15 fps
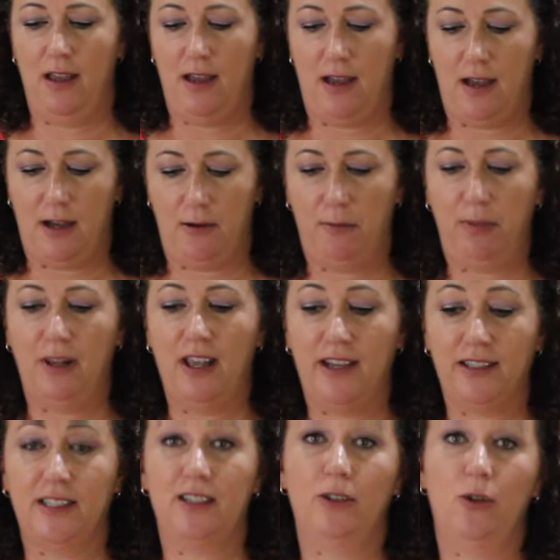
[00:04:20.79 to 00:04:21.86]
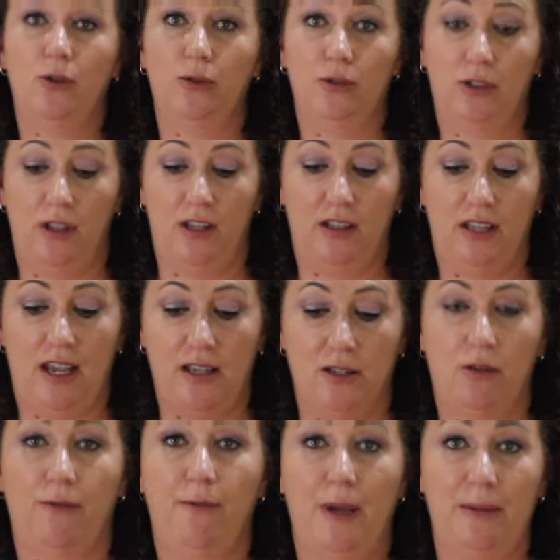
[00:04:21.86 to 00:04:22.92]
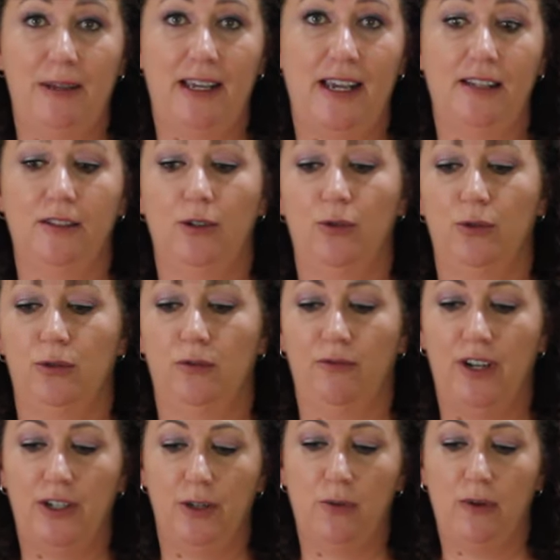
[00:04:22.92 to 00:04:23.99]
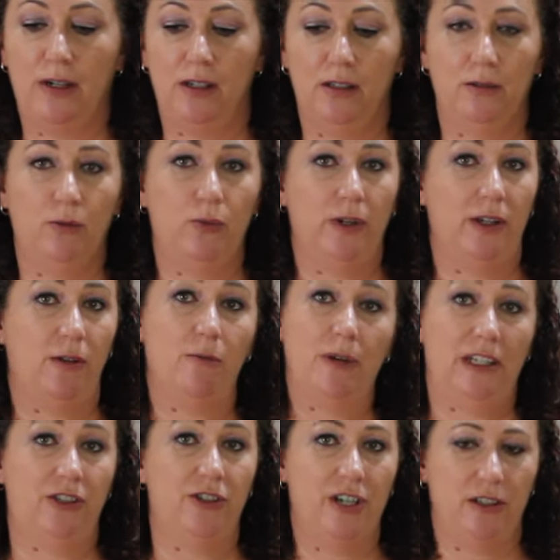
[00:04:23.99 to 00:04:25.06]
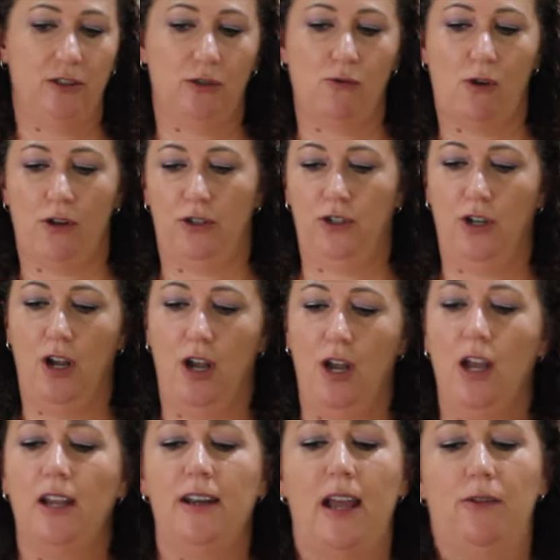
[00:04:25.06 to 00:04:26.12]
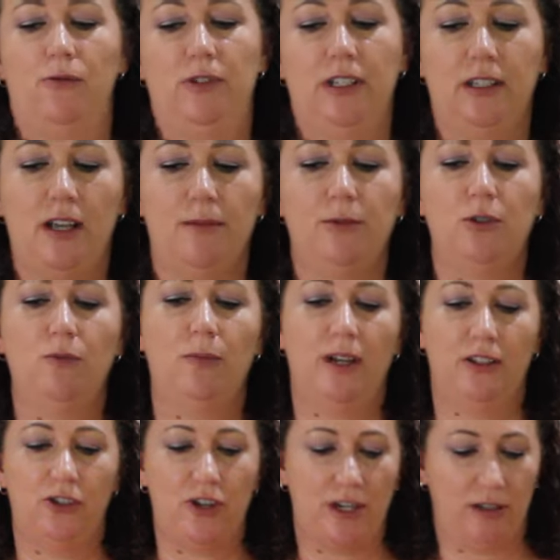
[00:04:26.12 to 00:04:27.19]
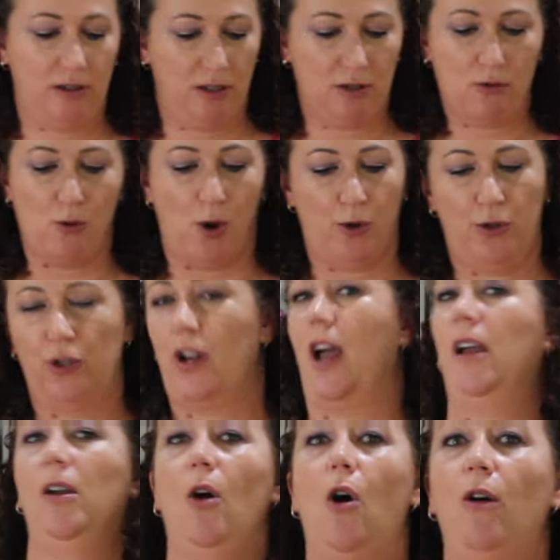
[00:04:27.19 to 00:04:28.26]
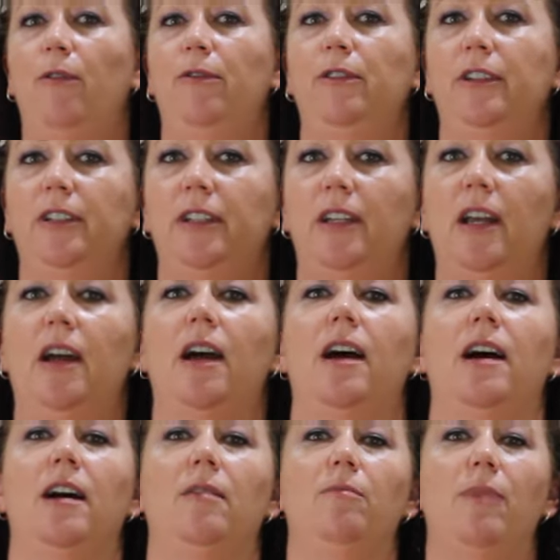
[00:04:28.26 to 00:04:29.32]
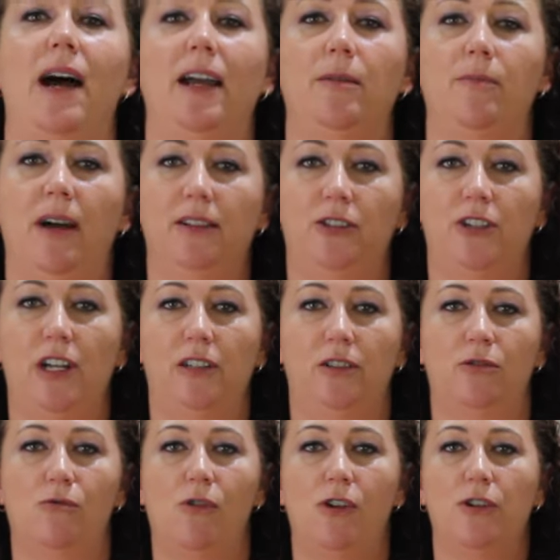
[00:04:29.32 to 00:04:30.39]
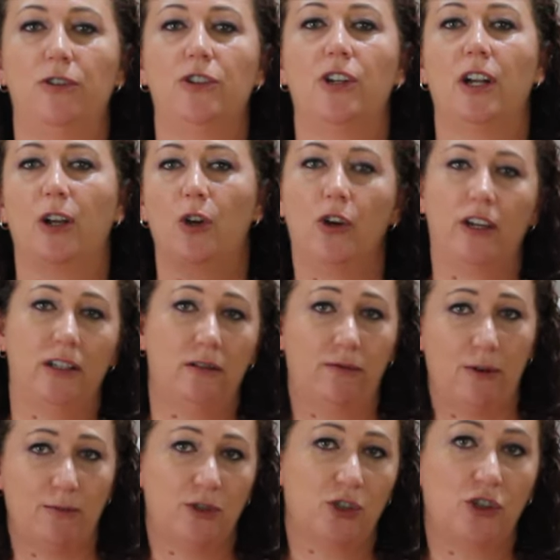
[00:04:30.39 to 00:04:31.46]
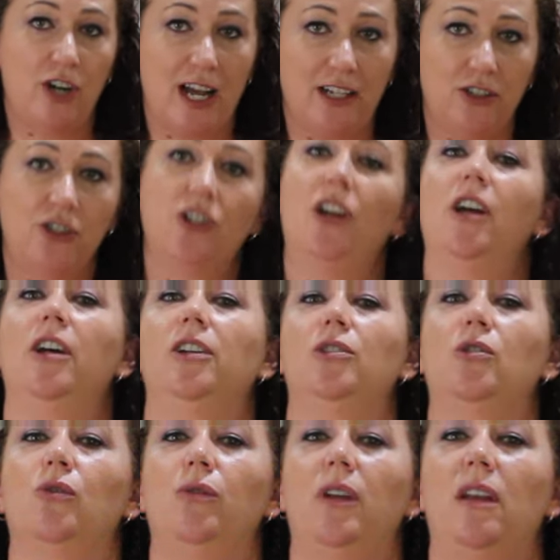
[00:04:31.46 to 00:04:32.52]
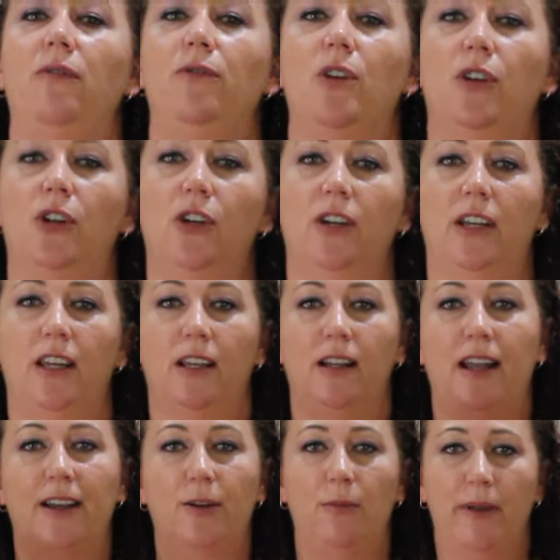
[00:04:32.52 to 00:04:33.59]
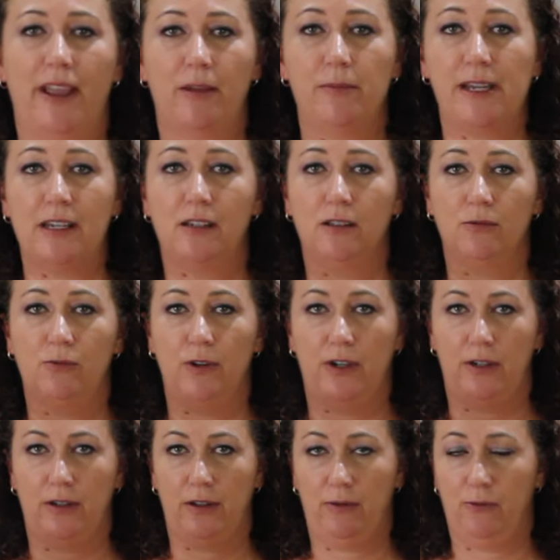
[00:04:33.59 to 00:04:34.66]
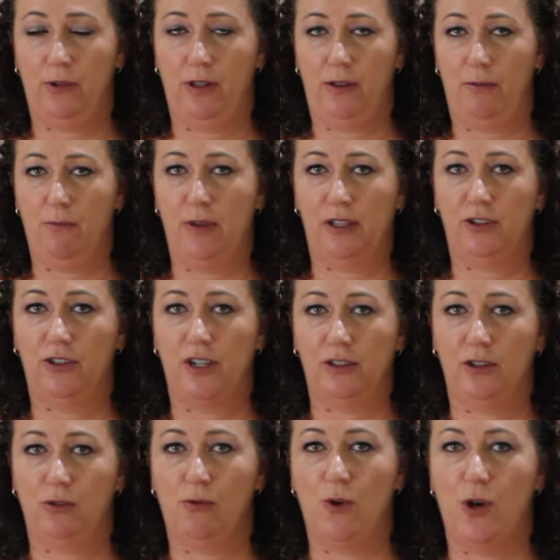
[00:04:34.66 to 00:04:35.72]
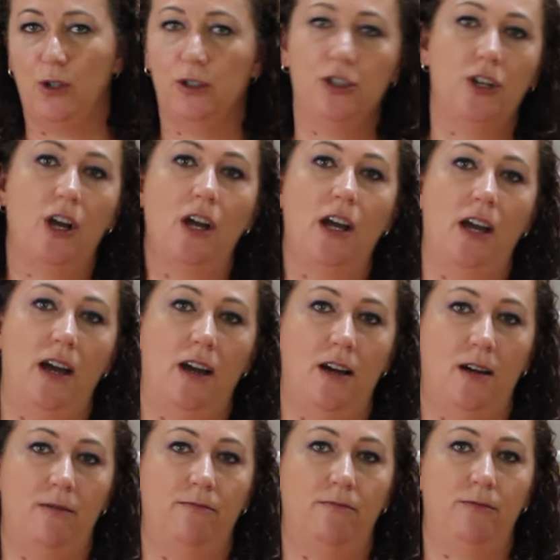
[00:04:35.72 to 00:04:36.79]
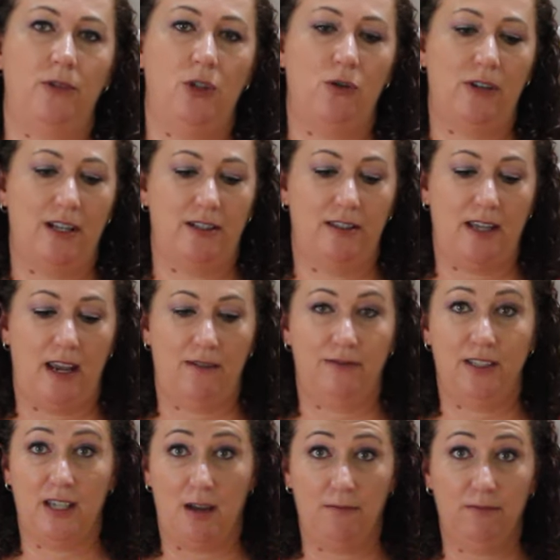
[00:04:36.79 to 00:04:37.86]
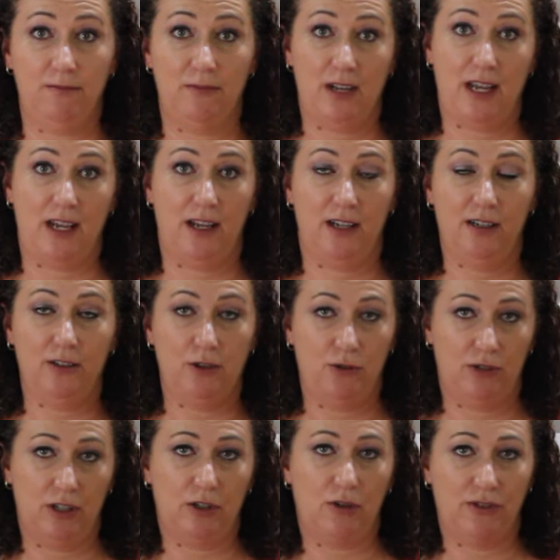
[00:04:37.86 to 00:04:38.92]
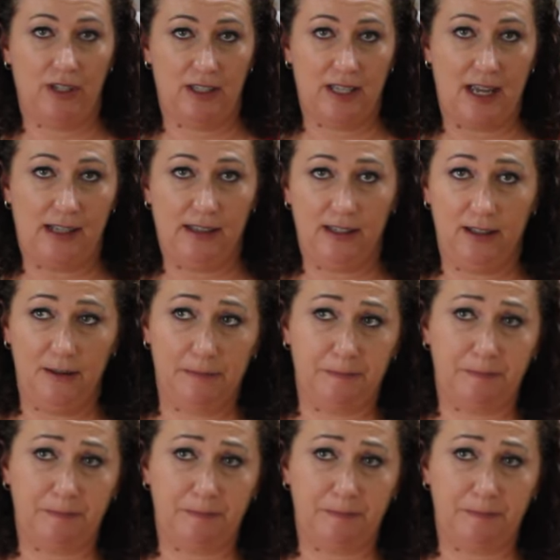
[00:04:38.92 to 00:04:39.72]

Uh, plus it goes, the taste of baby kale goes very well with butternut squash. Now when it comes to butternut squash, I often um, buy butternut squash and cook it from scratch. So if you're cooking like a big meal where, with butternut squash, um, you can save some and use it on the salad.